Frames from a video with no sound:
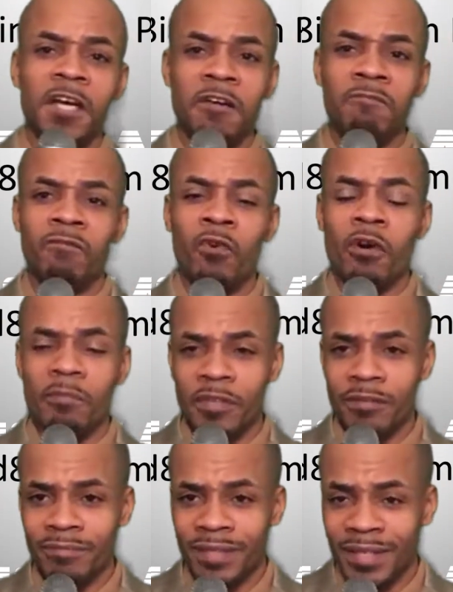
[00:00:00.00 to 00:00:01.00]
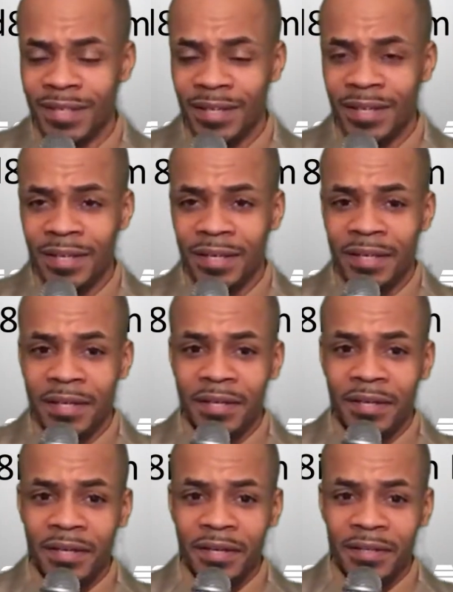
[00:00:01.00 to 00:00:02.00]
I informed them
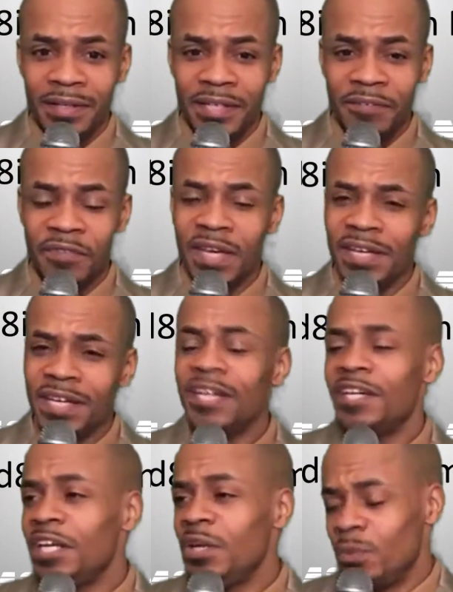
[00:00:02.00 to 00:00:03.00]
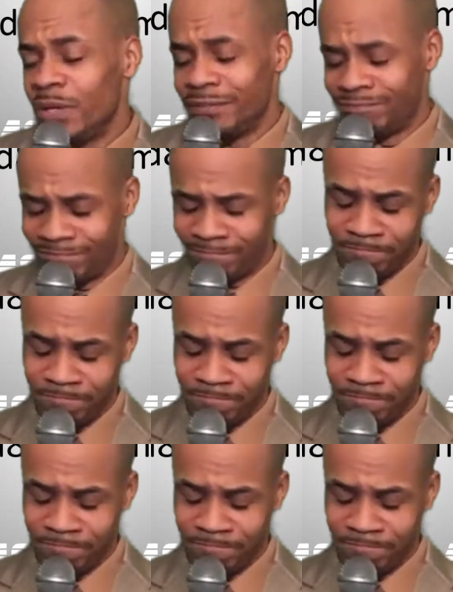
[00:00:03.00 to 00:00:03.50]
that if they needed anyone,